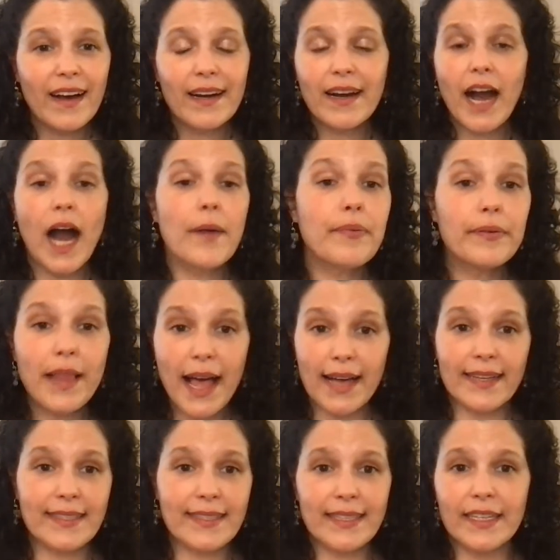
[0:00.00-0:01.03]

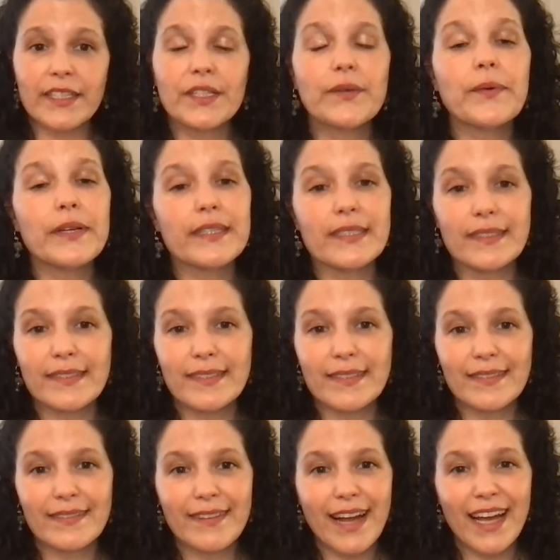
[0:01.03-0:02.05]
complex inner worlds,
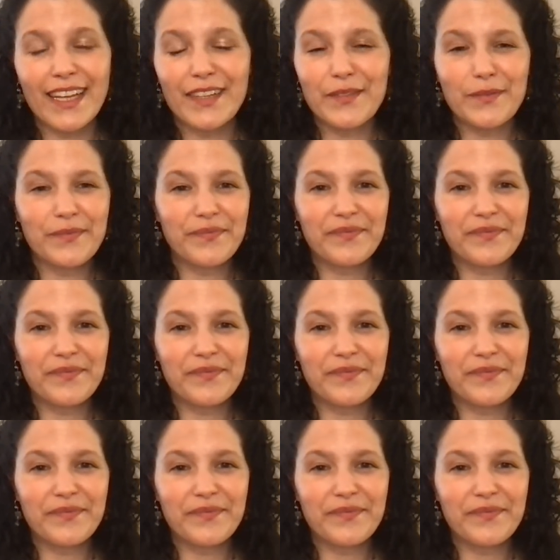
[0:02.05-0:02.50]
right?